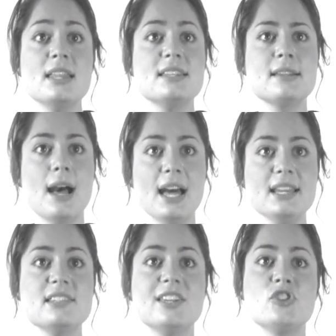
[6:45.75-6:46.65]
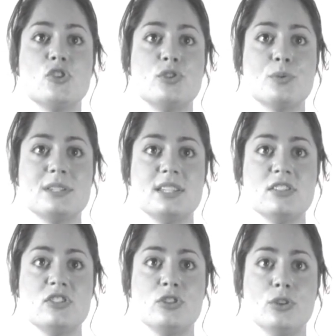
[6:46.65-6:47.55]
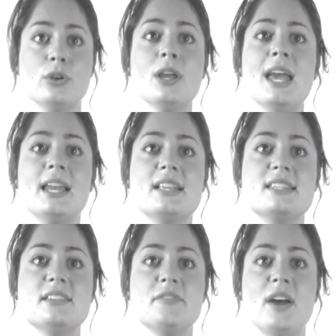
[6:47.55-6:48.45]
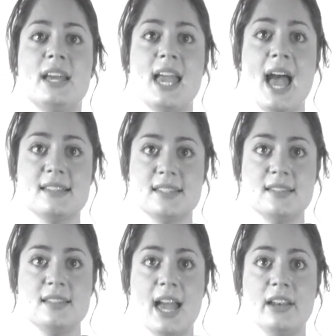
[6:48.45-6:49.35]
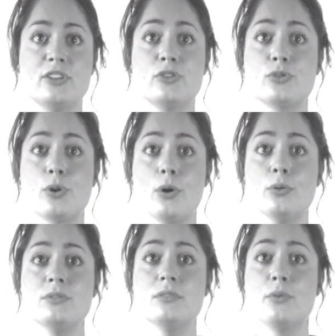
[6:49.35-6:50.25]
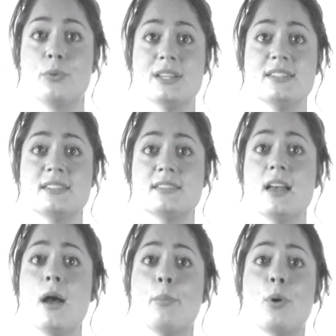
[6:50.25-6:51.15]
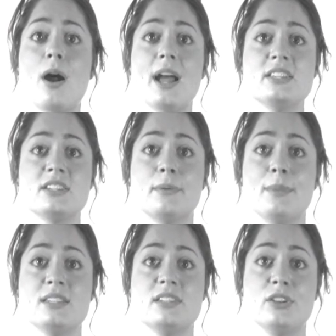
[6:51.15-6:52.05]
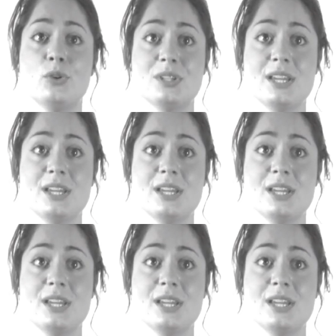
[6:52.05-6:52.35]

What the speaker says: This card is issued to assist you in identifying hazards and control the risks prior to commencing your